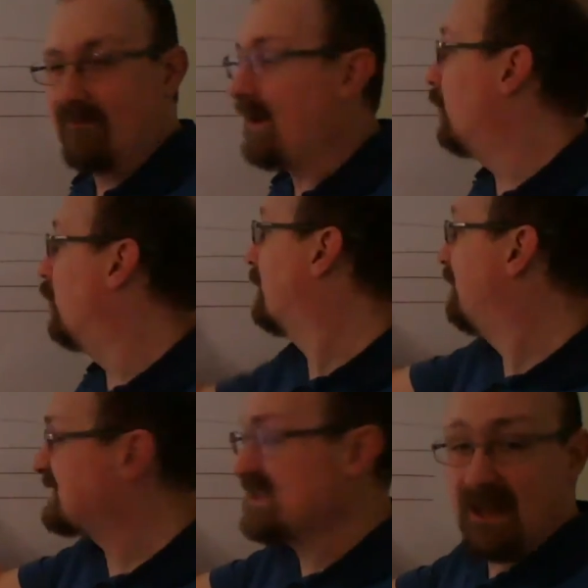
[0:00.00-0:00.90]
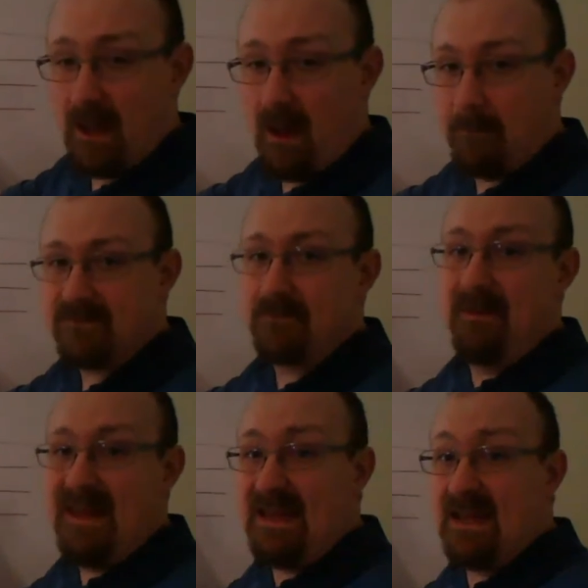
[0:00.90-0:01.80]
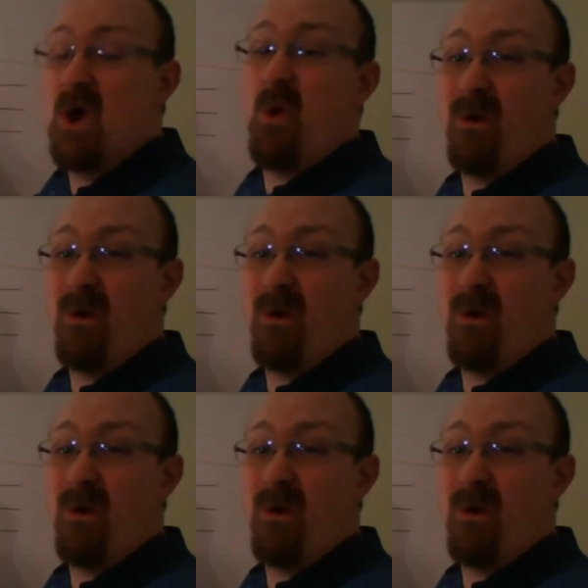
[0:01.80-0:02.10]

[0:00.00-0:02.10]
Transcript: We've got to hook this thing up to P